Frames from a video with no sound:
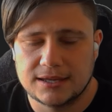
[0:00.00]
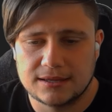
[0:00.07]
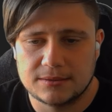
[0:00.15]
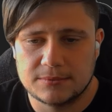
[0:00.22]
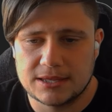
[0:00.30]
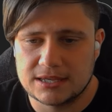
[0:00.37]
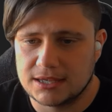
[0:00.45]

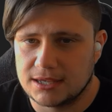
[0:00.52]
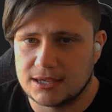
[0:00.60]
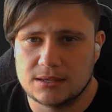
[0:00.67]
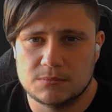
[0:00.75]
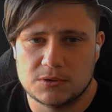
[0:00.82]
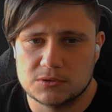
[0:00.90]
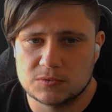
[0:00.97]
And
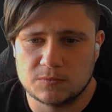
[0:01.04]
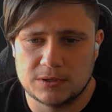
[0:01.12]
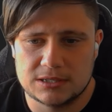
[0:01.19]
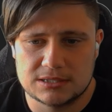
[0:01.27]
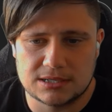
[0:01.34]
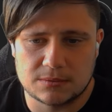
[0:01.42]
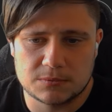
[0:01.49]
keep those
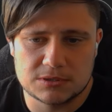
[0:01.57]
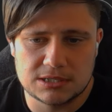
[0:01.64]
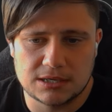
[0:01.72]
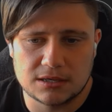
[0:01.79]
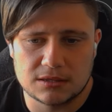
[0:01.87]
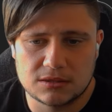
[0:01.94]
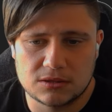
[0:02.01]
Rens up, because
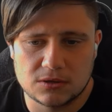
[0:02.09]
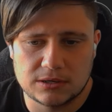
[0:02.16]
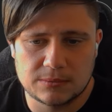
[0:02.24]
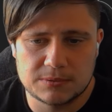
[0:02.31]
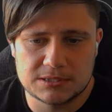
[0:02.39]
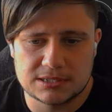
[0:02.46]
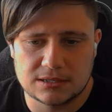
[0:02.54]
you get
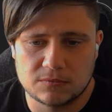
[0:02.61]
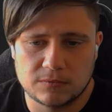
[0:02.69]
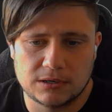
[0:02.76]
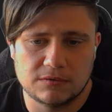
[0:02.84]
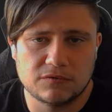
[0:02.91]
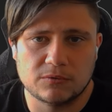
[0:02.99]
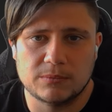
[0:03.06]
30%
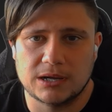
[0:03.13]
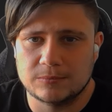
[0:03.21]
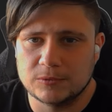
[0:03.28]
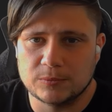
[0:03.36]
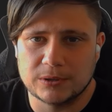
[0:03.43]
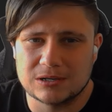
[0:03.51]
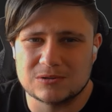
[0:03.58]
Ren from
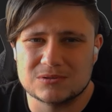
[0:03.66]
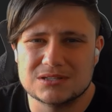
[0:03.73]
Armor Breaker.